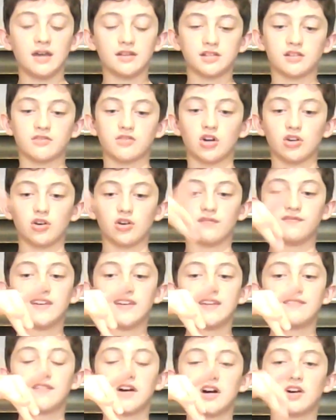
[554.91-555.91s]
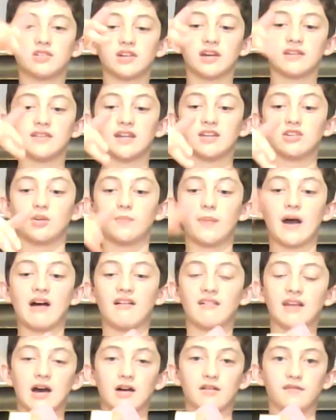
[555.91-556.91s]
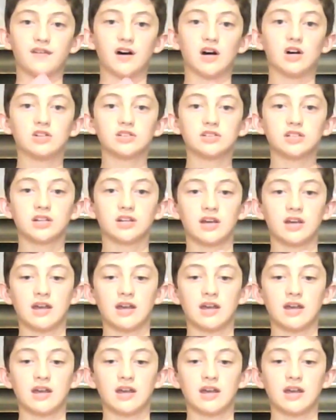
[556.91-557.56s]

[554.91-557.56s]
So you've got your V fold and then your parallel fold.